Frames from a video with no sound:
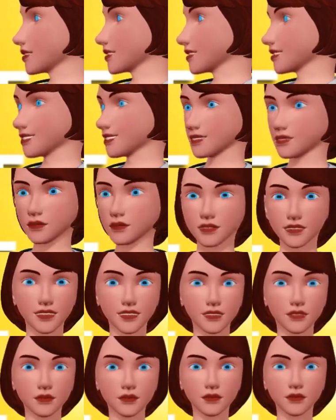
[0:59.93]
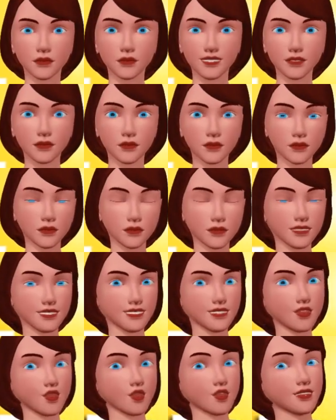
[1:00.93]
including fine needle
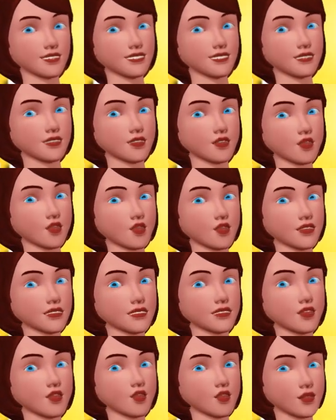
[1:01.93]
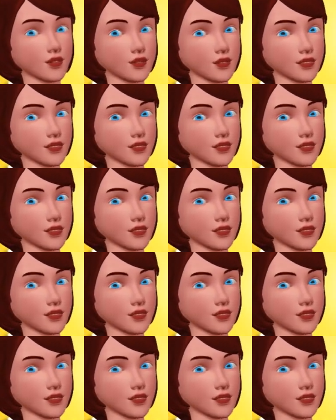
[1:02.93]
aspiration FNA